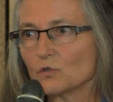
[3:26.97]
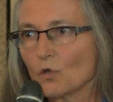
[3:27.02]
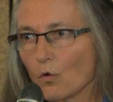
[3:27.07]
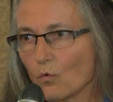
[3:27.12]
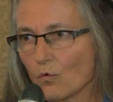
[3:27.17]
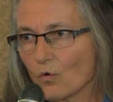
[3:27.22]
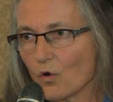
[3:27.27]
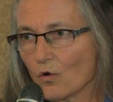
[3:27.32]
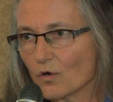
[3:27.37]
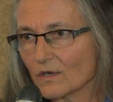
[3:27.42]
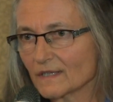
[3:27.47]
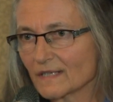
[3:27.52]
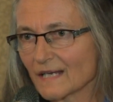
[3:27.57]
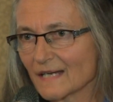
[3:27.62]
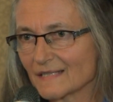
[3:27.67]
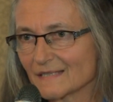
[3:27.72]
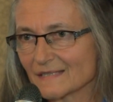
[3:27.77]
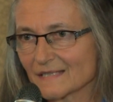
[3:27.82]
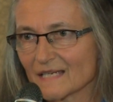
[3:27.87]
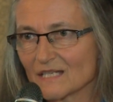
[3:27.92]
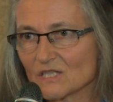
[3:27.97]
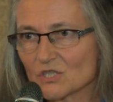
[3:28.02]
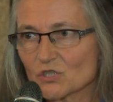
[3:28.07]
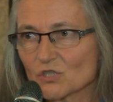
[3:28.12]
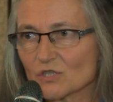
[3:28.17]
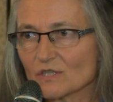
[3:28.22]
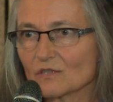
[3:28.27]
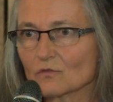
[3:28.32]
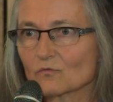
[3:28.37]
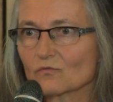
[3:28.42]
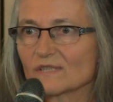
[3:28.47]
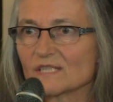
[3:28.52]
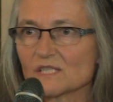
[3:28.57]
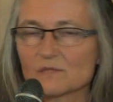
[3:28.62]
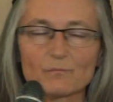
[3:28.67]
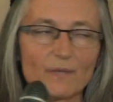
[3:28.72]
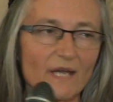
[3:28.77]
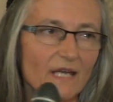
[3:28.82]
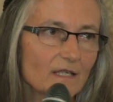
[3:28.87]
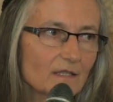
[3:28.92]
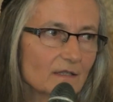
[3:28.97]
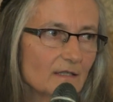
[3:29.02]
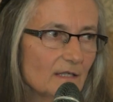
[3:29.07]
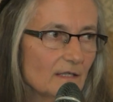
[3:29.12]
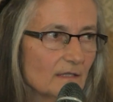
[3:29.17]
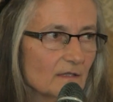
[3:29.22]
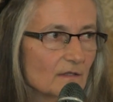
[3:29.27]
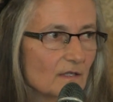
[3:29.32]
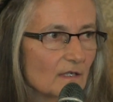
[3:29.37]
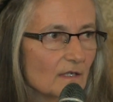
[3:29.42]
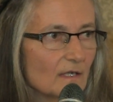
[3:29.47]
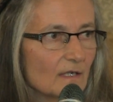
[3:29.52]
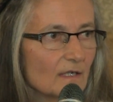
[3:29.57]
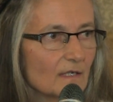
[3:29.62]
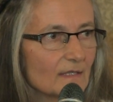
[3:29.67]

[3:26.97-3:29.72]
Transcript: no organization respected